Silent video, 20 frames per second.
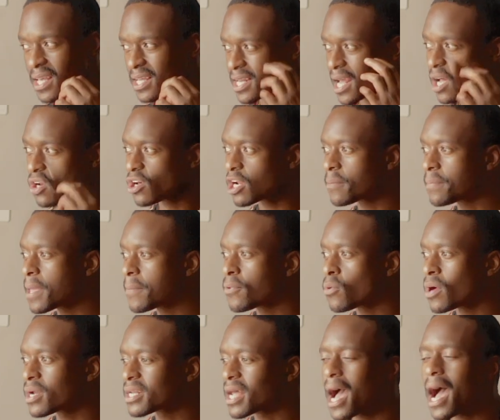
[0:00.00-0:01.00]
Now, a lot of people
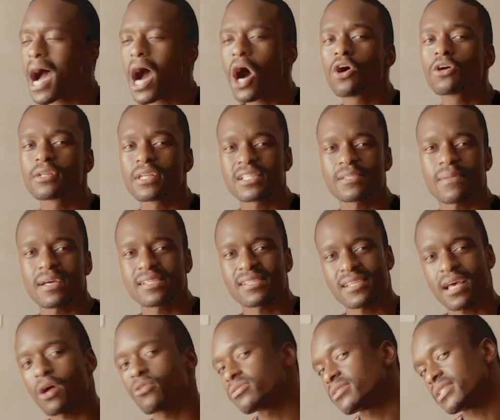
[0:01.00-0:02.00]
wonder, how does my
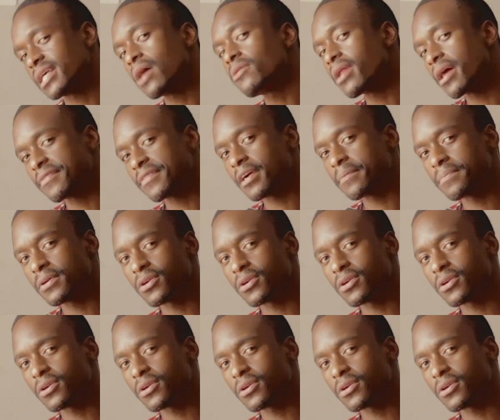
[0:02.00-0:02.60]
sound like that?